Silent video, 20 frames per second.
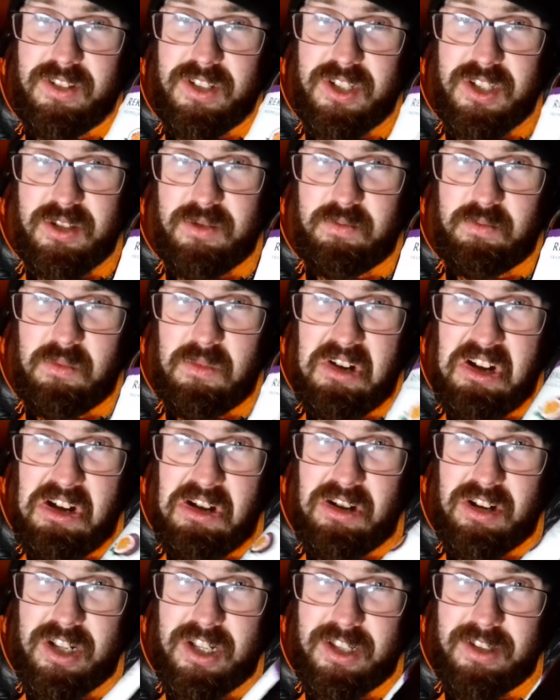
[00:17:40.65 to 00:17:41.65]
It's
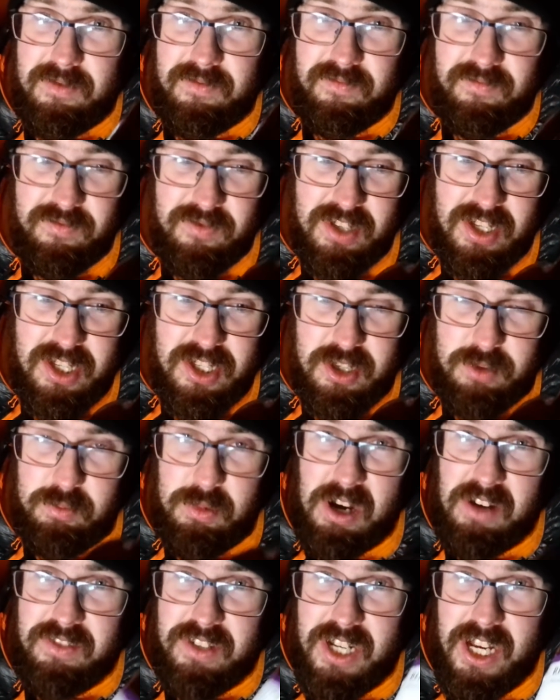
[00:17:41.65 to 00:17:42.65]
it's
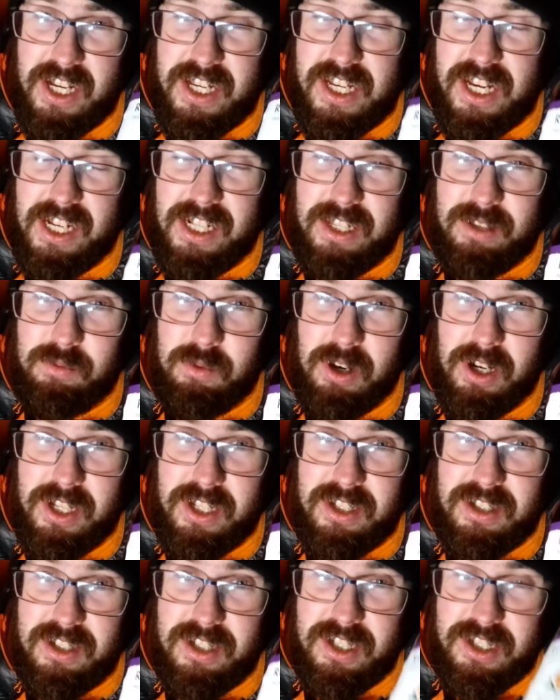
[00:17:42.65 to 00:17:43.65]
above an eight
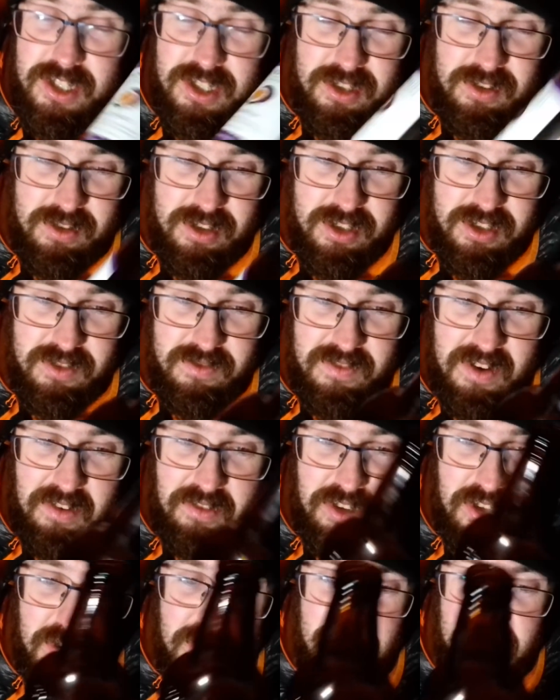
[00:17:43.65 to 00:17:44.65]
anyway. It's a it's a
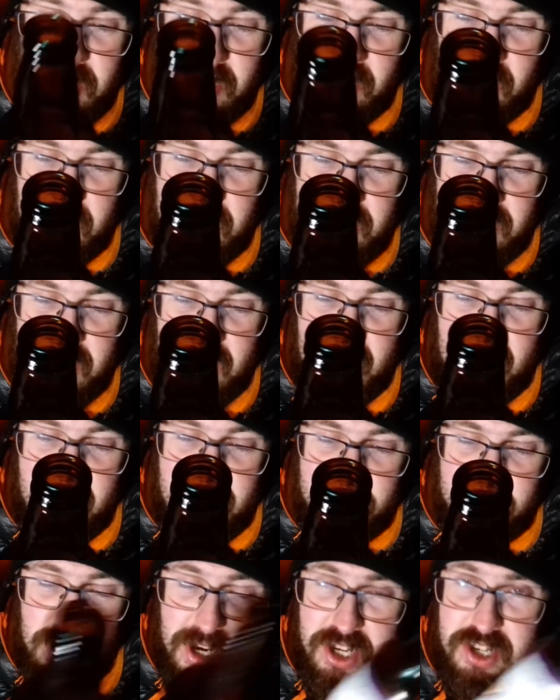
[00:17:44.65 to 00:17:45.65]
very good cider that
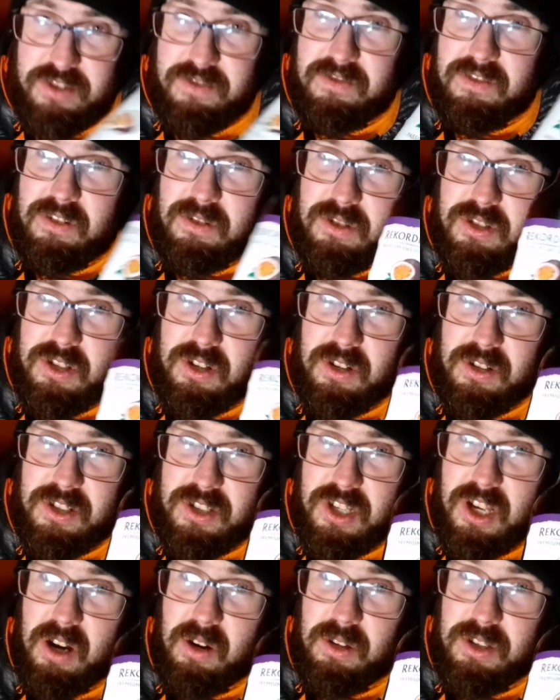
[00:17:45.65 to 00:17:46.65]
as passion fruit
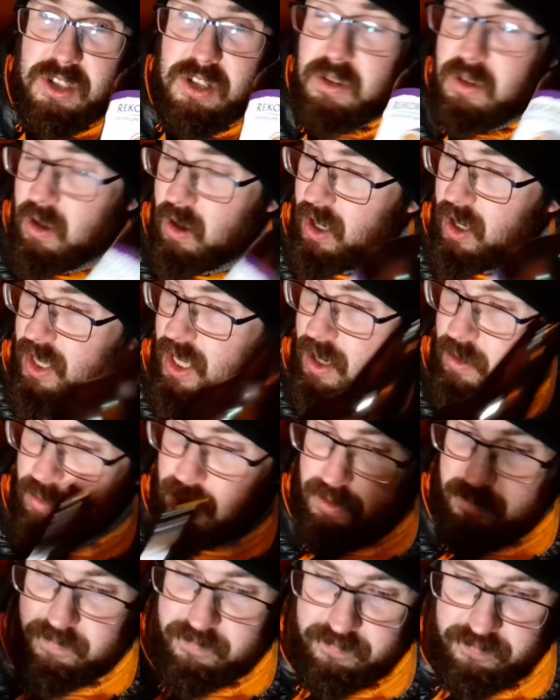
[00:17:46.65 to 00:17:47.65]
ciders go. I do like that
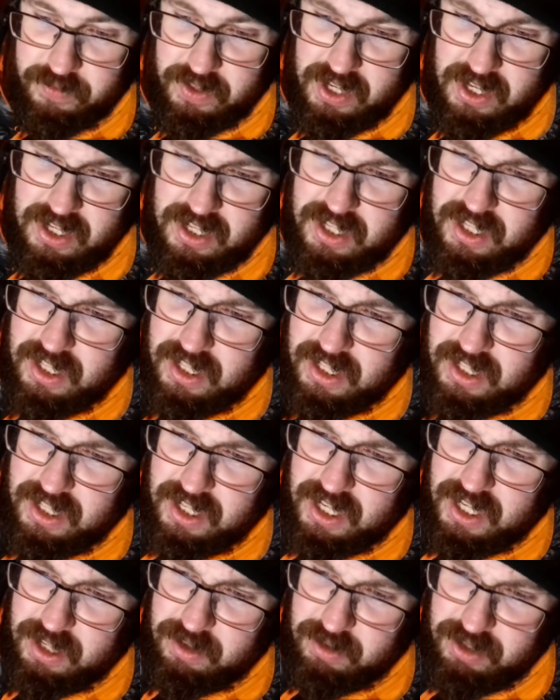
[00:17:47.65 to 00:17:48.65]
one.
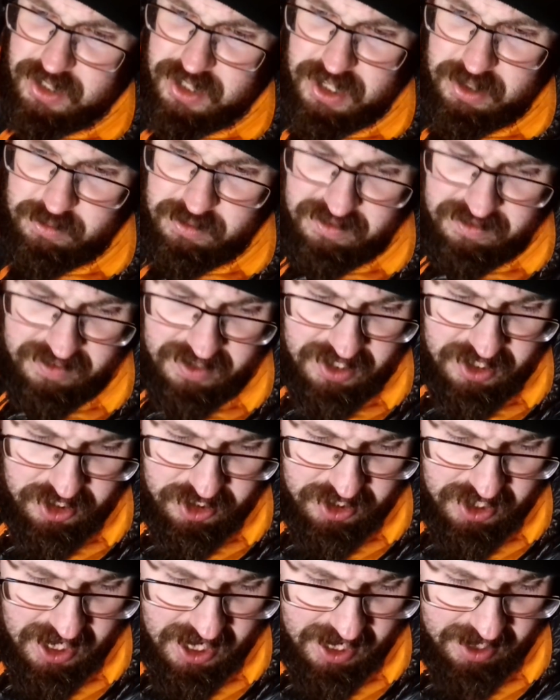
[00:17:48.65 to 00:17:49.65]
Anyways, yeah, we
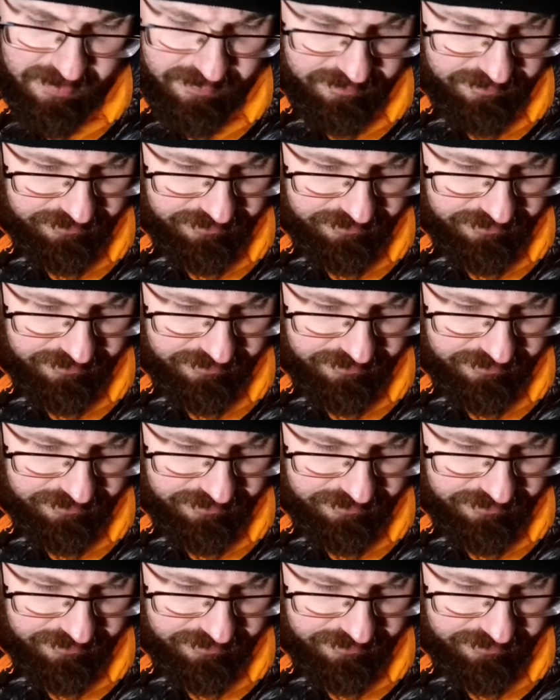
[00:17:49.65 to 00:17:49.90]
finished that.